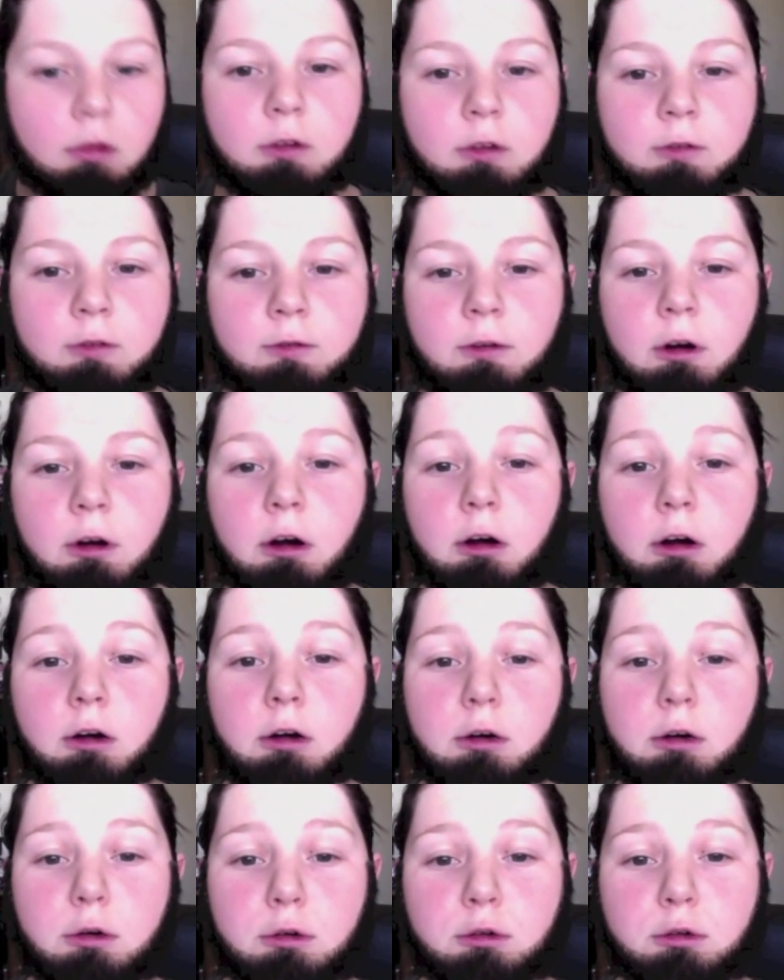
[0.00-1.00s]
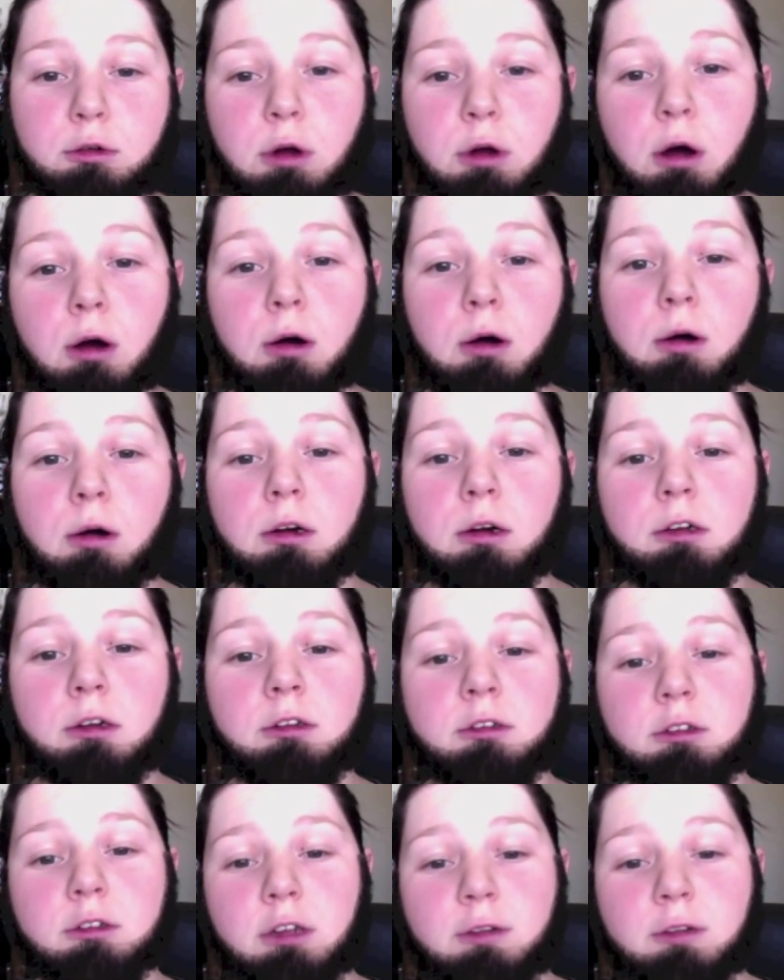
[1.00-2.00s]
Fourscore
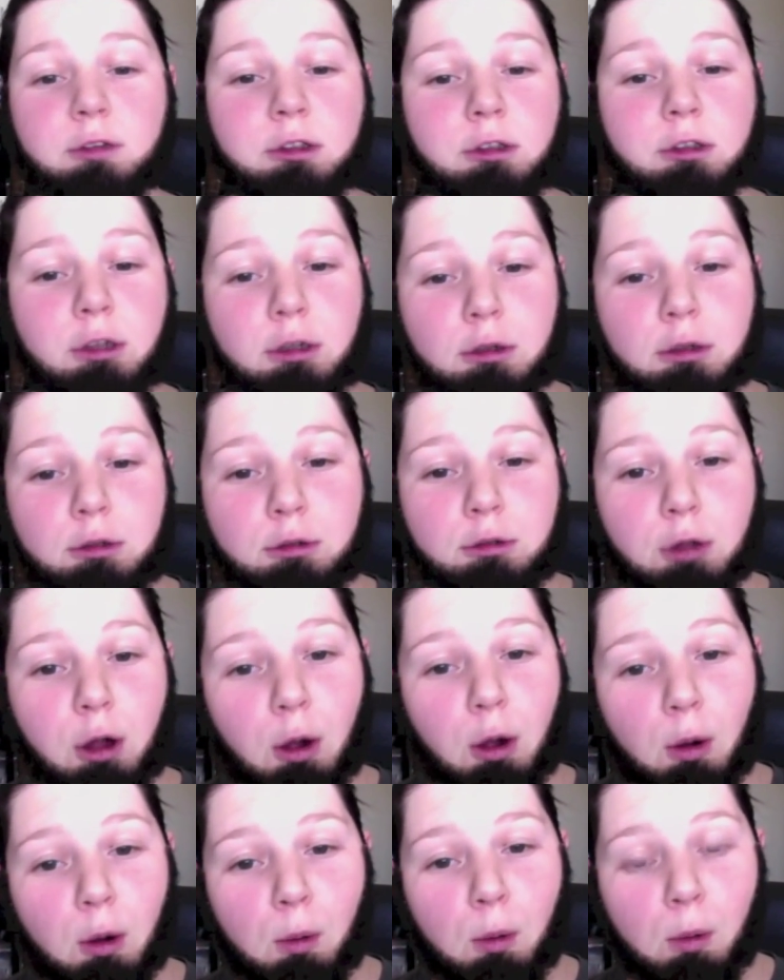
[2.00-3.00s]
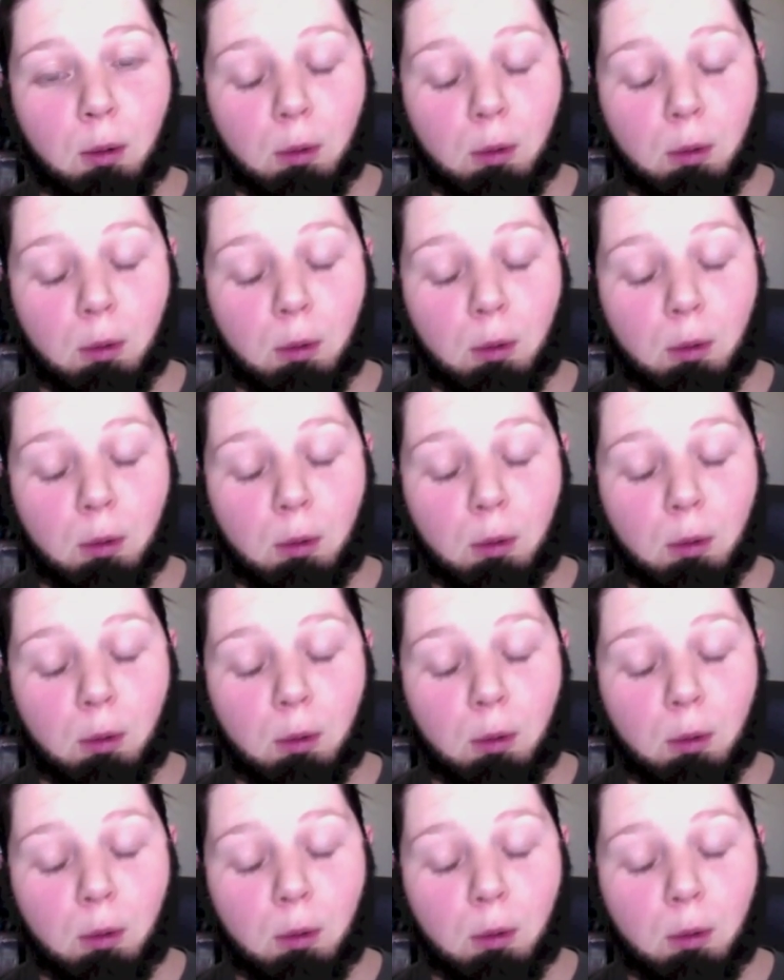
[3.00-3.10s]
and 7 years ago.